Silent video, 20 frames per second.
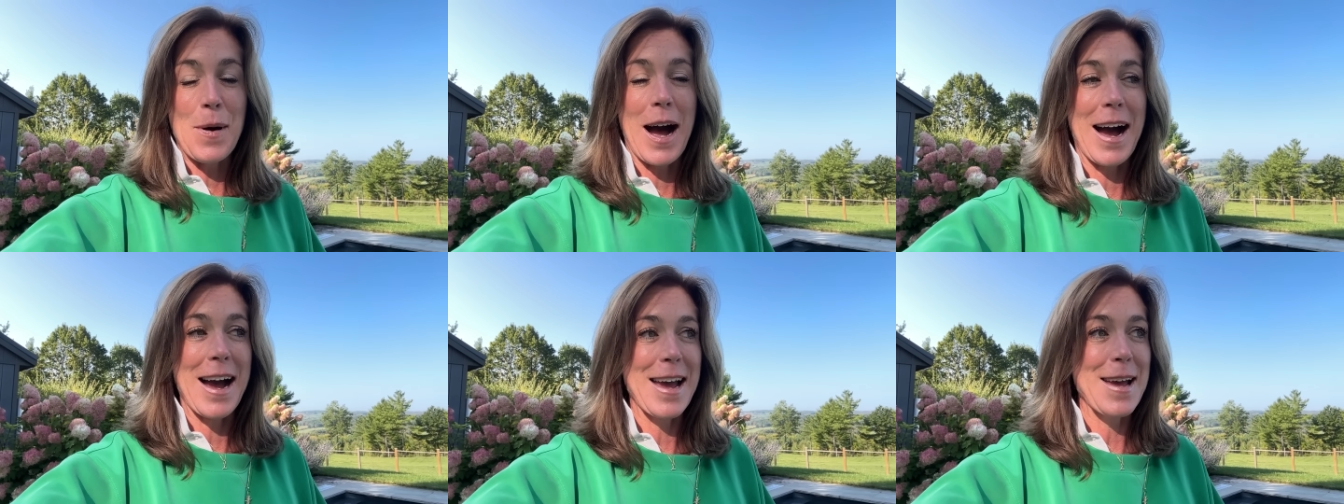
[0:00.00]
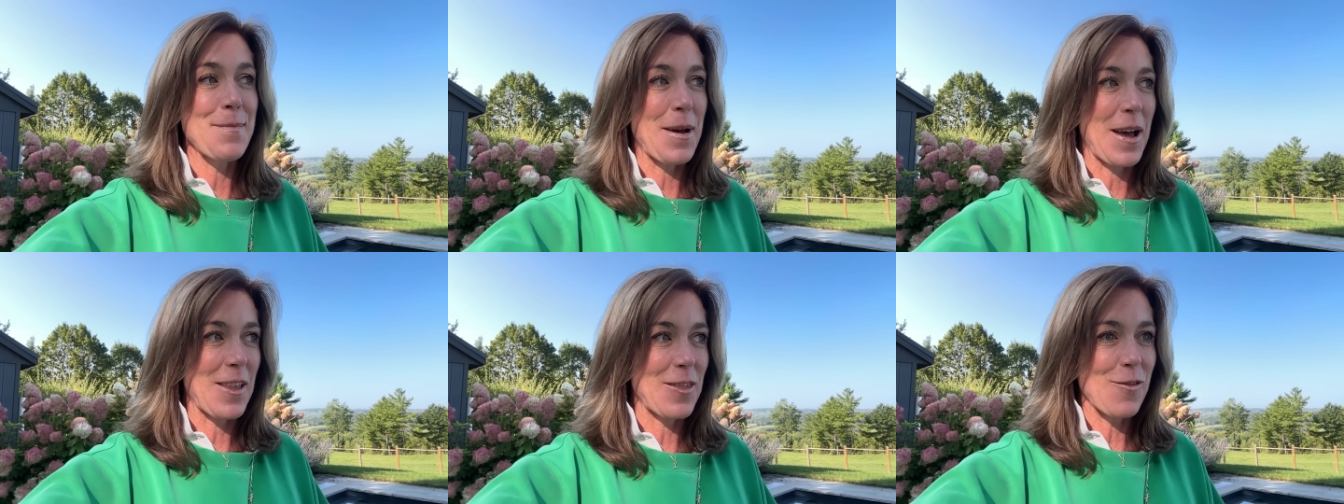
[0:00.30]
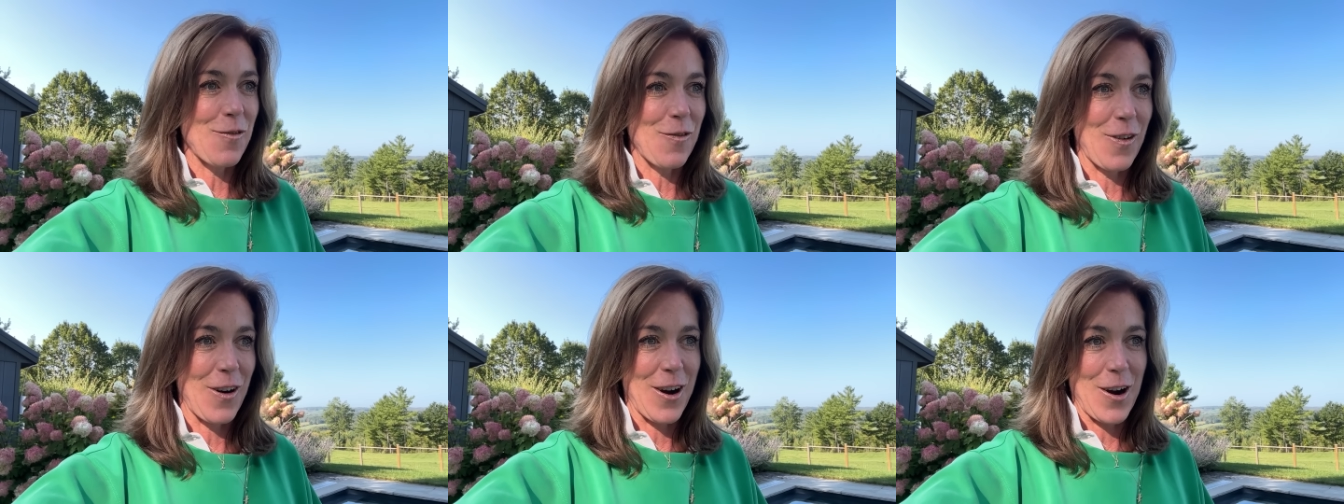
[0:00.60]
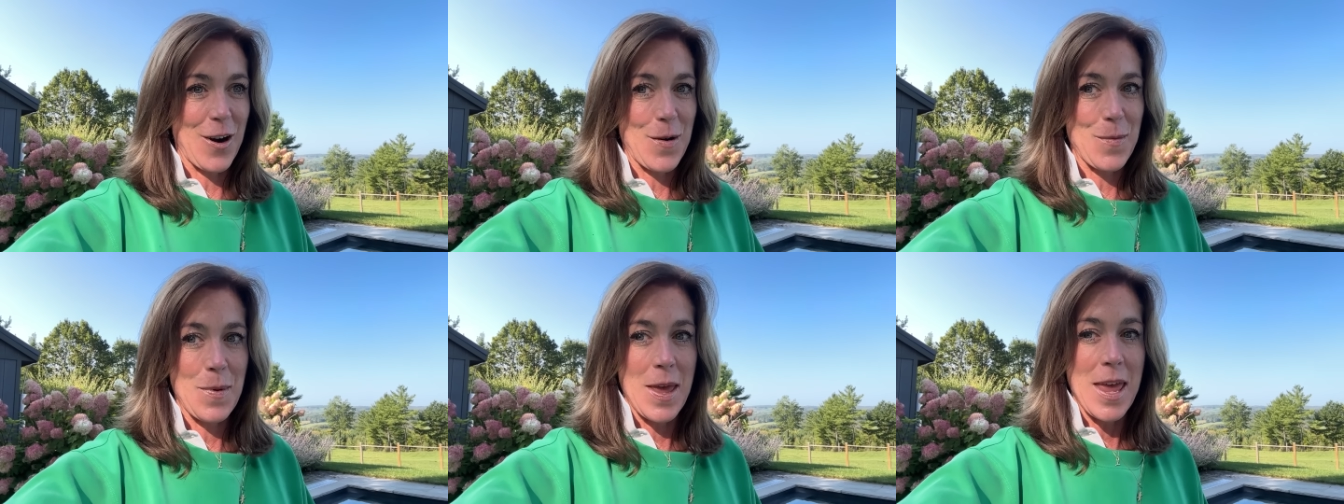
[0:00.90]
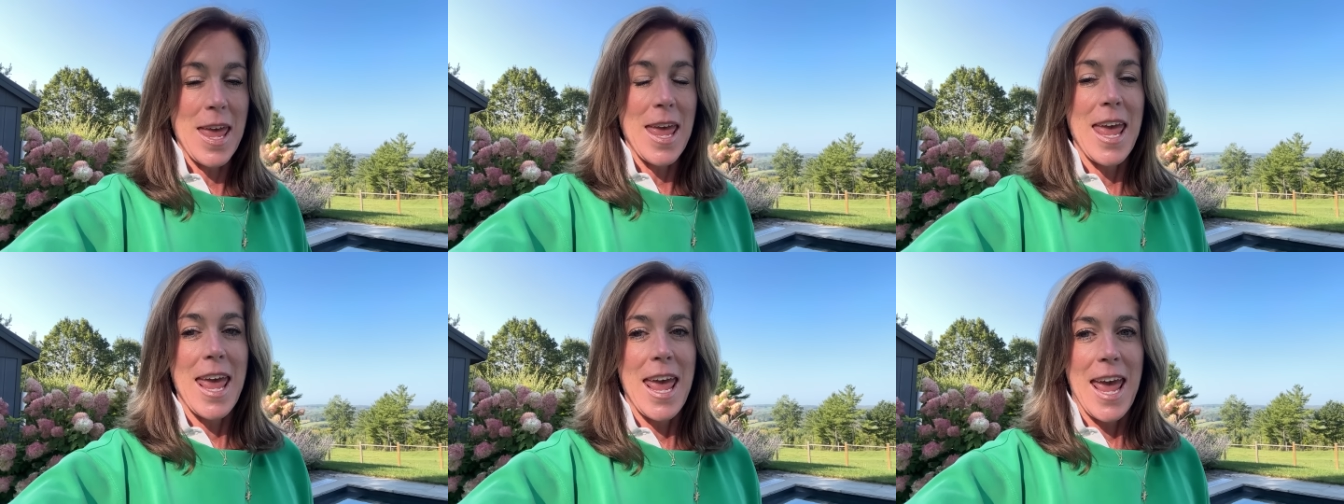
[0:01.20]
I am at the farm
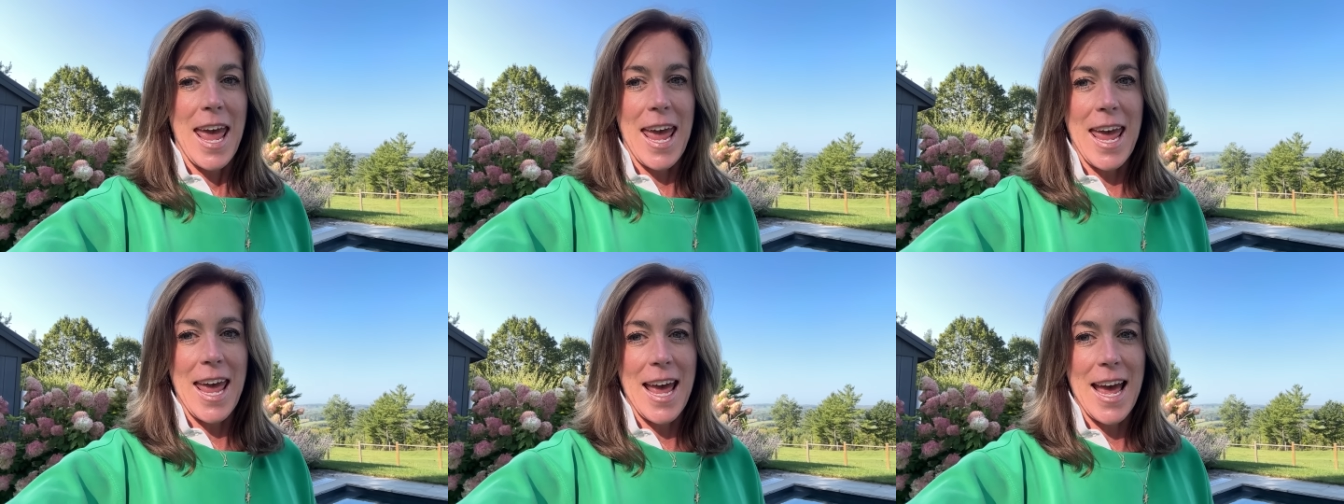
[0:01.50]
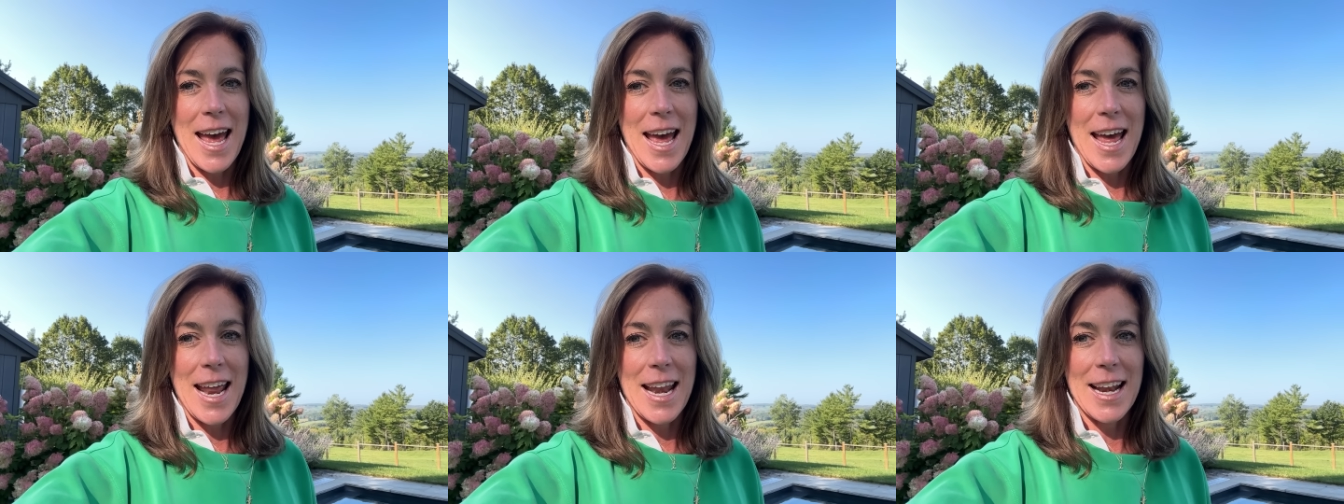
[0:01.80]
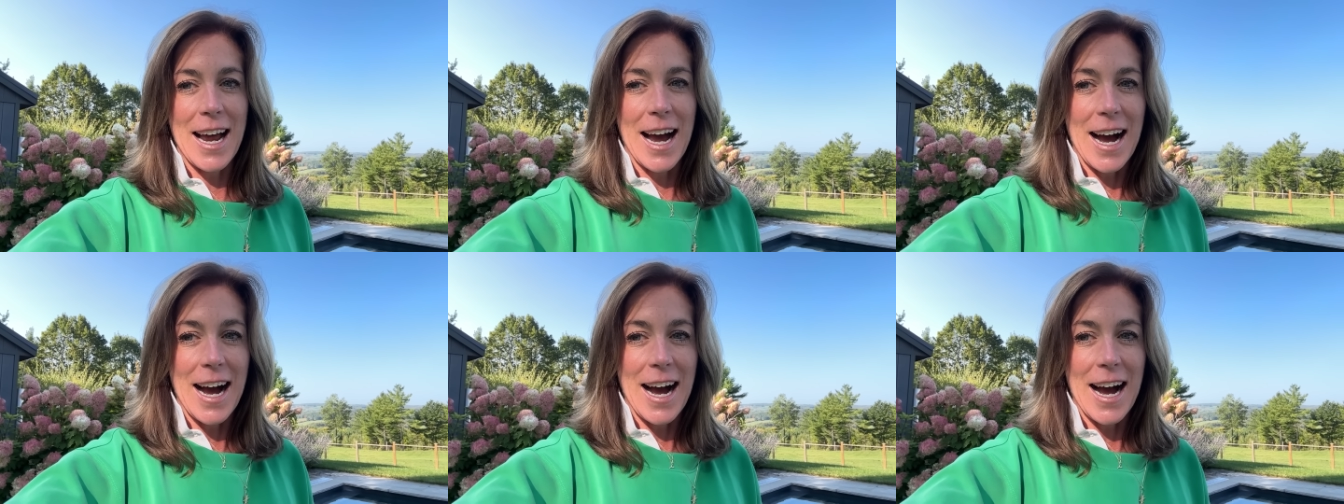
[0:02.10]
and